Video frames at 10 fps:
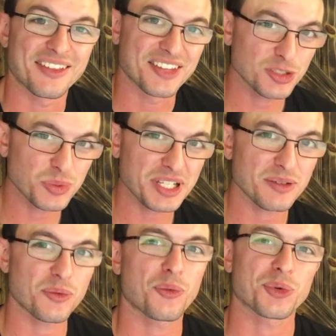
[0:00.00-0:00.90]
This
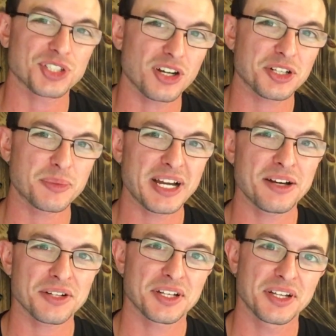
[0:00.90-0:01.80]
week, we're talking
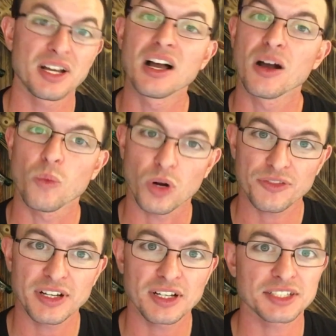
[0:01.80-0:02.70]
about
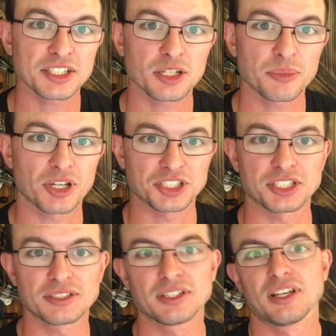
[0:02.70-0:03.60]
waterfowl hunting on a
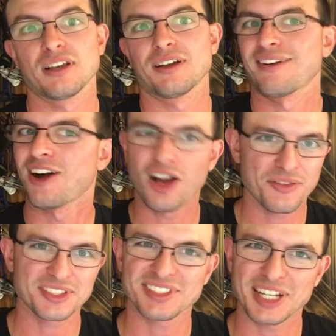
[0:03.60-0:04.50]
budget.
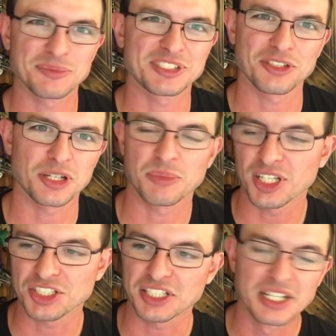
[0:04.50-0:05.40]
Obviously, I'm still on a
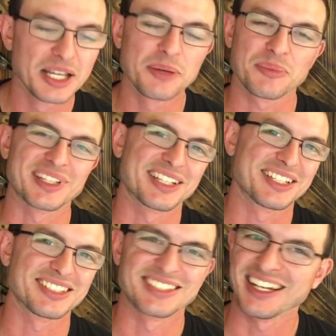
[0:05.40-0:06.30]
budget
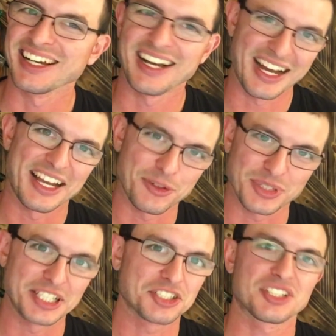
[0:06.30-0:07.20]
because I ain't
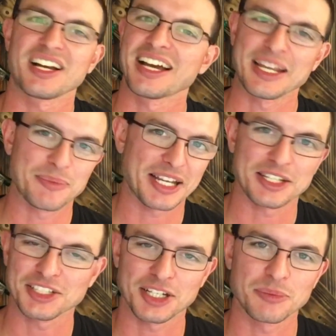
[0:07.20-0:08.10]
rich. I ain't
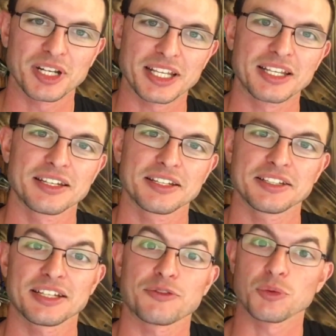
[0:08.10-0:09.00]
making a ton of money.
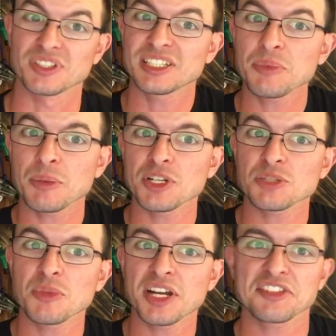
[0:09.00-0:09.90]
If you want to send me a bunch
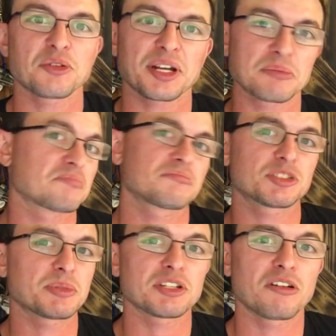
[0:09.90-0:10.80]
of money so I can
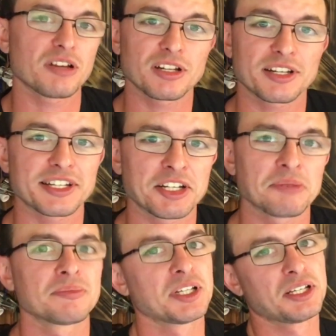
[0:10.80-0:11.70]
spend it all on hunting gear,